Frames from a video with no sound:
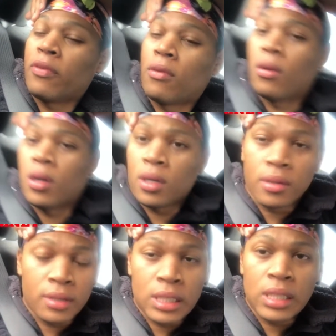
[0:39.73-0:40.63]

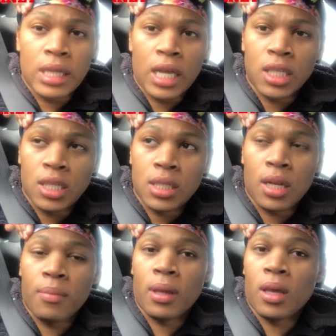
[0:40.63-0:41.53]
for. The sedation is
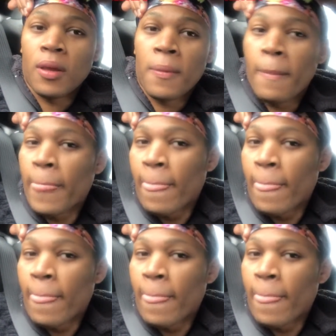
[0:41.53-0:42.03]
going to be